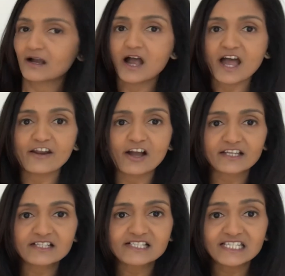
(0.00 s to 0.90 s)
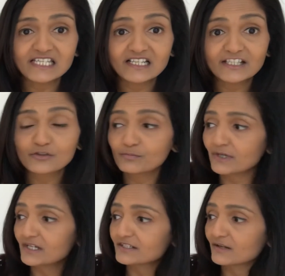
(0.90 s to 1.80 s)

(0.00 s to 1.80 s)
And I can see a little bird up